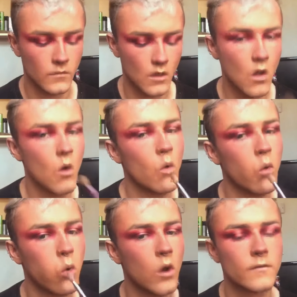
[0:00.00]
because you do
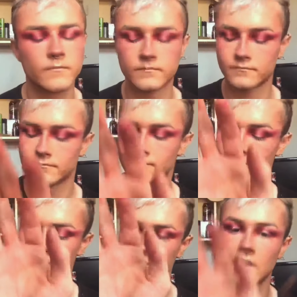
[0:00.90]
tend to lose
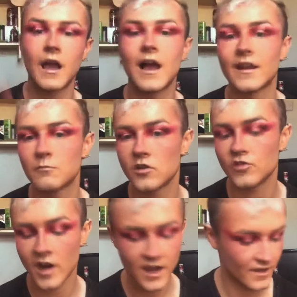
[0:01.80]
the vibrancy, so
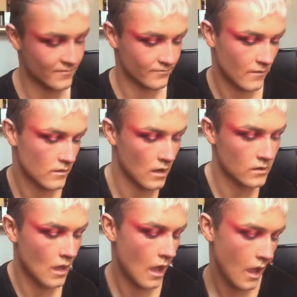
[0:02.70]
you just got to keep
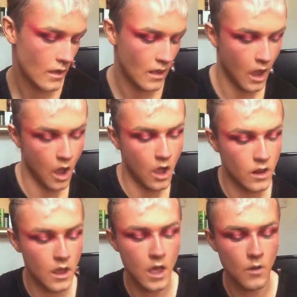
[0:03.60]
repeating the steps.
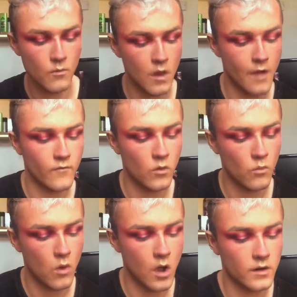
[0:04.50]
If you think it's not
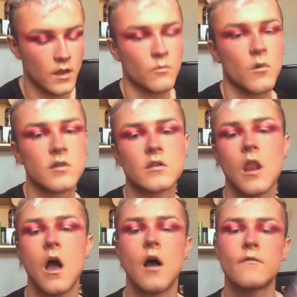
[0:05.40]
as blended
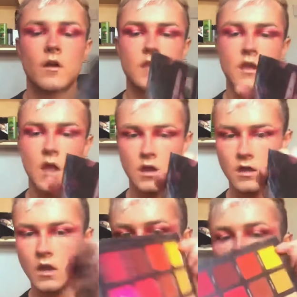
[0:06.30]

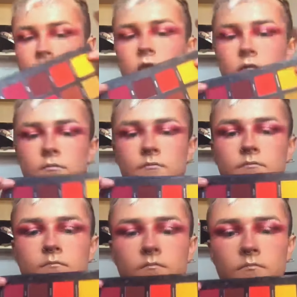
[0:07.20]
or not as
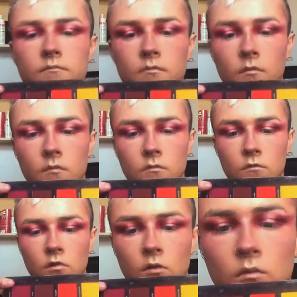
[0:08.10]
bright,
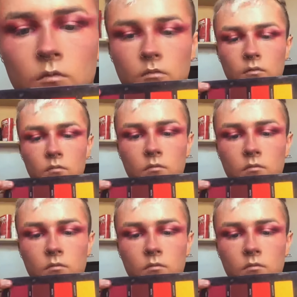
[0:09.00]
then